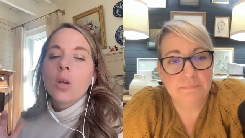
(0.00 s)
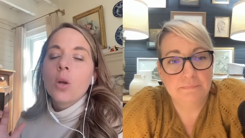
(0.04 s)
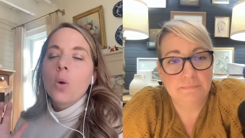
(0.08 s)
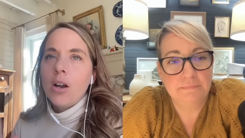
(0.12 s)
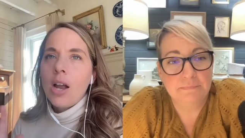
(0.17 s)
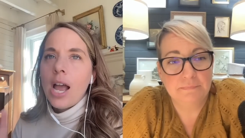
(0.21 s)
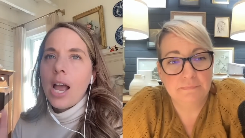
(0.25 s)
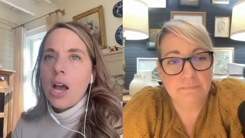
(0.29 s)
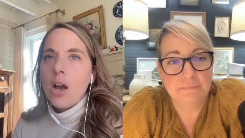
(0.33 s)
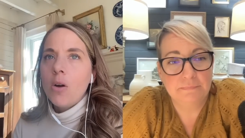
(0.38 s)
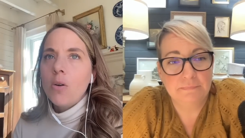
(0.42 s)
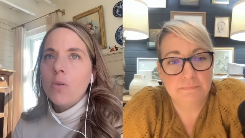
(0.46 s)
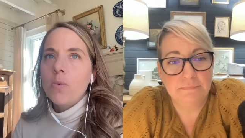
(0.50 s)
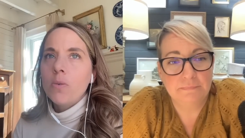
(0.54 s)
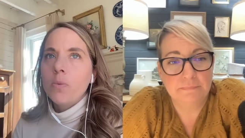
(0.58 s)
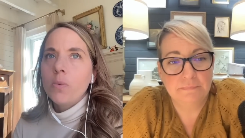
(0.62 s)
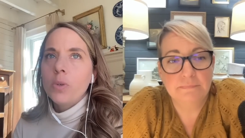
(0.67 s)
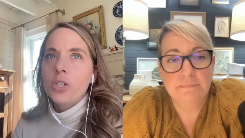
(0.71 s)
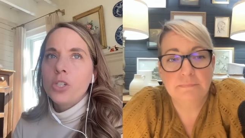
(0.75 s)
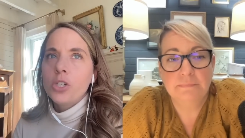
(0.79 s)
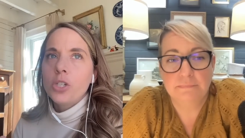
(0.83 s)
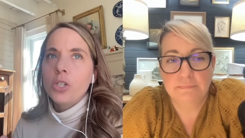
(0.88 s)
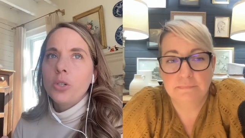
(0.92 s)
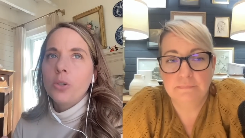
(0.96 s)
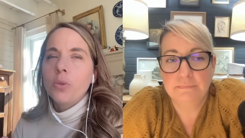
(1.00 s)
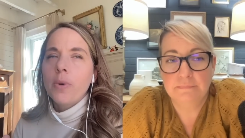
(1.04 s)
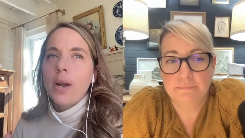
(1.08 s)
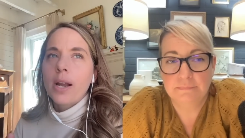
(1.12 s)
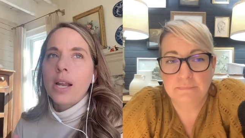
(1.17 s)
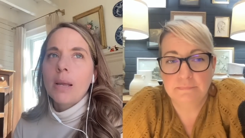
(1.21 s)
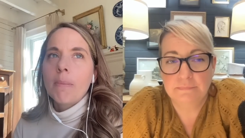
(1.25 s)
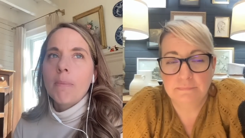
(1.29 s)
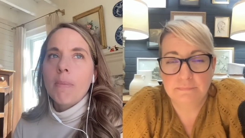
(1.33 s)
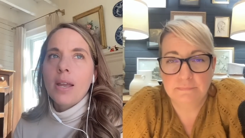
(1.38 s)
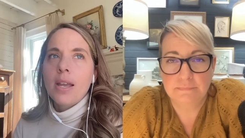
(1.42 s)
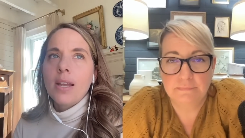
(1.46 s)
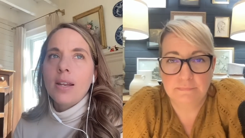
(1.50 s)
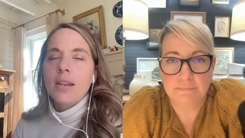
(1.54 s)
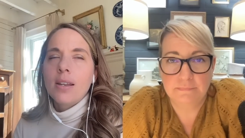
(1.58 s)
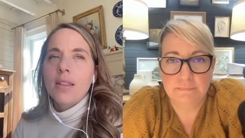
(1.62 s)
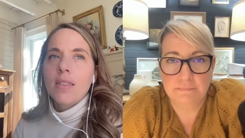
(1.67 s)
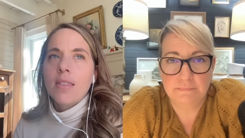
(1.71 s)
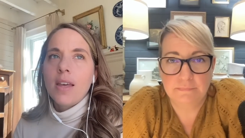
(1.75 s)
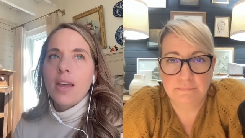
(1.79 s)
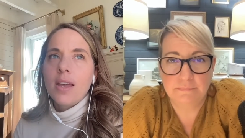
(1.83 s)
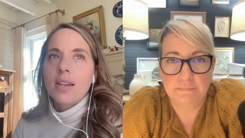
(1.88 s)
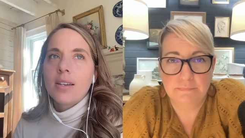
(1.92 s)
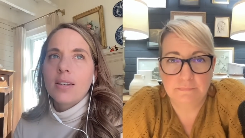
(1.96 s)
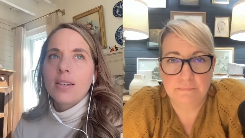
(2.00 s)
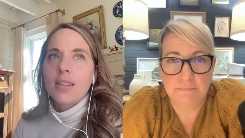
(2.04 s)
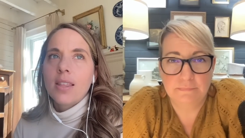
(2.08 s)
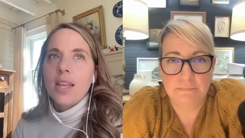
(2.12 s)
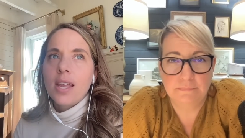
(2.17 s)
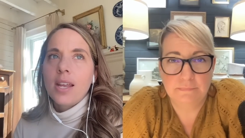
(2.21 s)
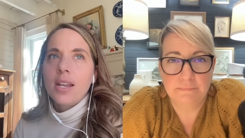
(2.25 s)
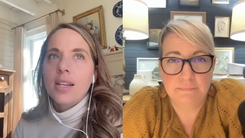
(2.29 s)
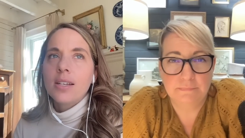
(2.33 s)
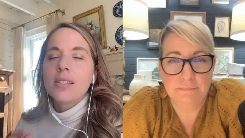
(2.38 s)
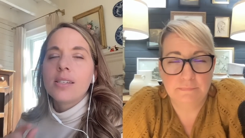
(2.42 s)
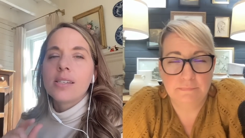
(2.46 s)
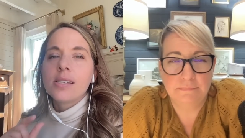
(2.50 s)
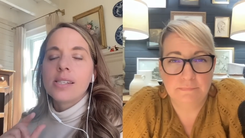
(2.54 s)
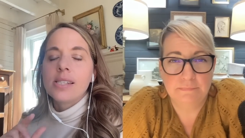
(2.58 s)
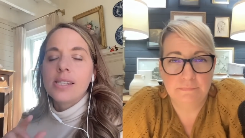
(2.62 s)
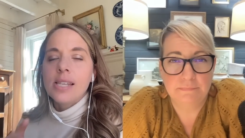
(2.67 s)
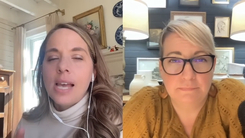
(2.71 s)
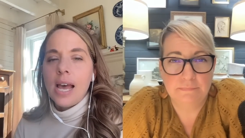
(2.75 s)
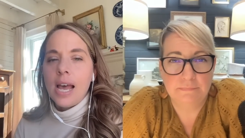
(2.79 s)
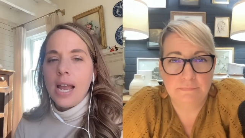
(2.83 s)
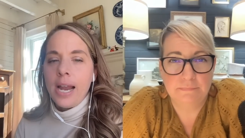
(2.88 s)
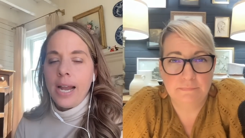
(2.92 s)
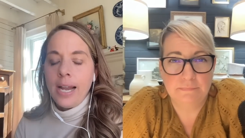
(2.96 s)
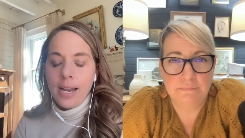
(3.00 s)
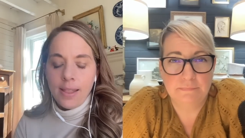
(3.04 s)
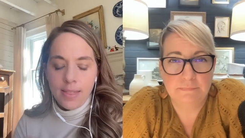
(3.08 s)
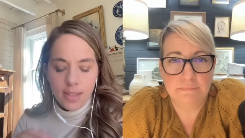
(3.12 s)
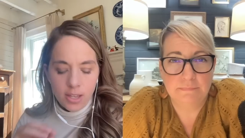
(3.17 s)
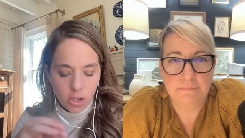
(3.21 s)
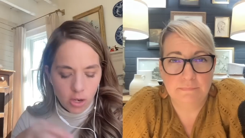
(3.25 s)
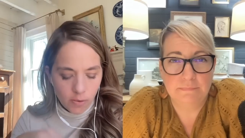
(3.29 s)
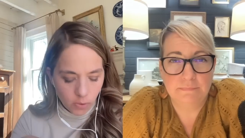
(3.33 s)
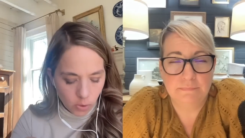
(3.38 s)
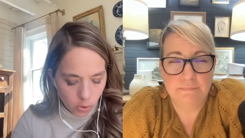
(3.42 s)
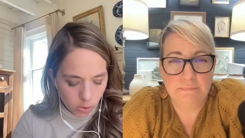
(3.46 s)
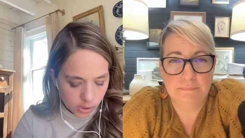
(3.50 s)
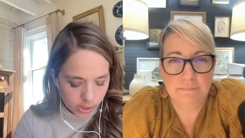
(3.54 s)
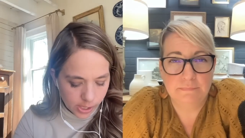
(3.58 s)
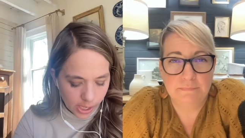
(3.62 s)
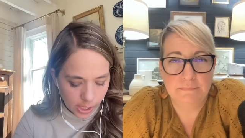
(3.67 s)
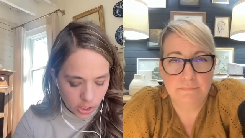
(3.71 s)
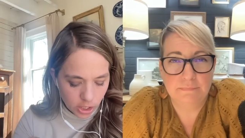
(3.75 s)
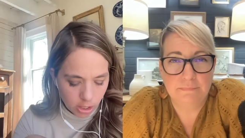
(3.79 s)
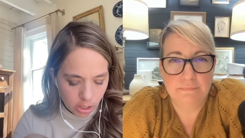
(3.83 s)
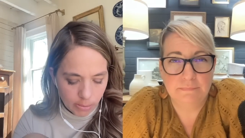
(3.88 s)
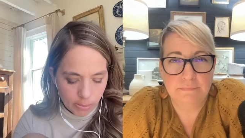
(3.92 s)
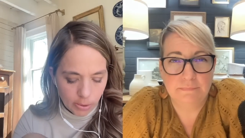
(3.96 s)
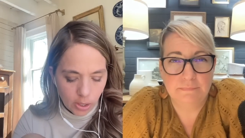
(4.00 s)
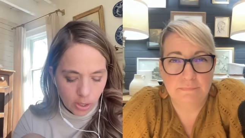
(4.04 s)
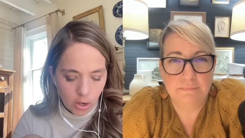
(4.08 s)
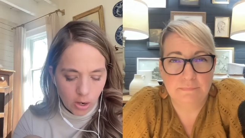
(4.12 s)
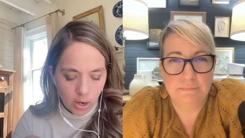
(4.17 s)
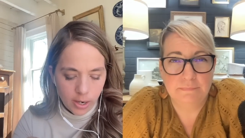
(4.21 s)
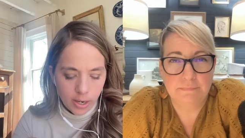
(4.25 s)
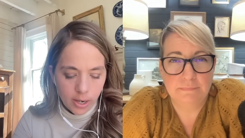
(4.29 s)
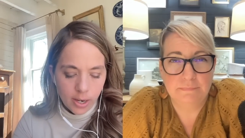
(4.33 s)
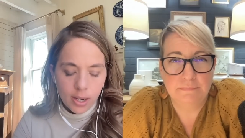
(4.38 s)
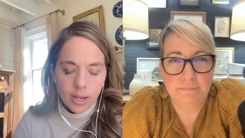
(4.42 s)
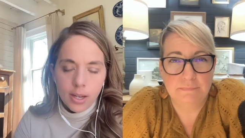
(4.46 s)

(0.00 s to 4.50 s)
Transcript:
Speaker 1: How would you recommend that they decide? I think you have a whole section in the book on